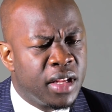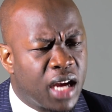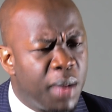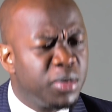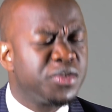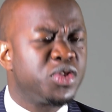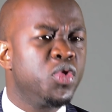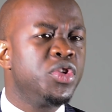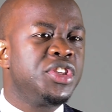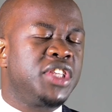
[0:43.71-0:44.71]
A couple of
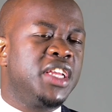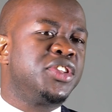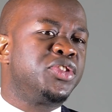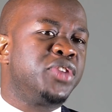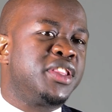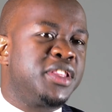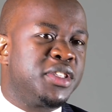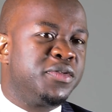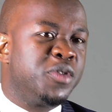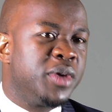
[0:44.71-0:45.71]
stories illustrate
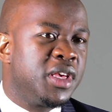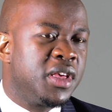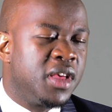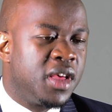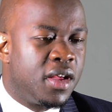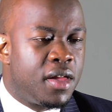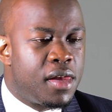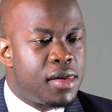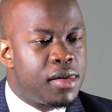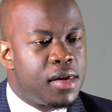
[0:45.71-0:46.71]
this for me.
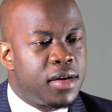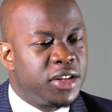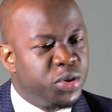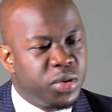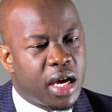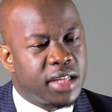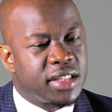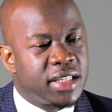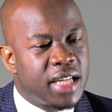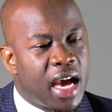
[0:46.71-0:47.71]
In
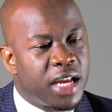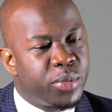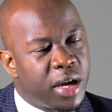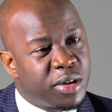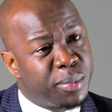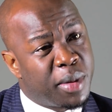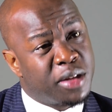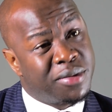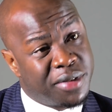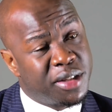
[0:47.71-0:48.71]
2009, when I was about
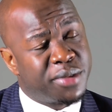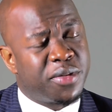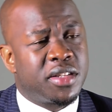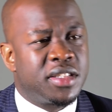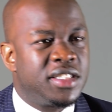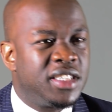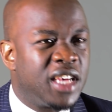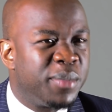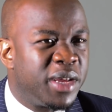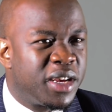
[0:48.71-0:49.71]
to finish varsity,
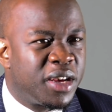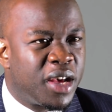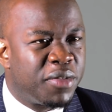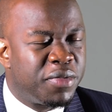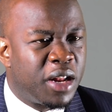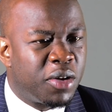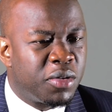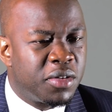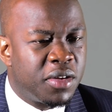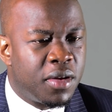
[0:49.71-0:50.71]
I met a fellow.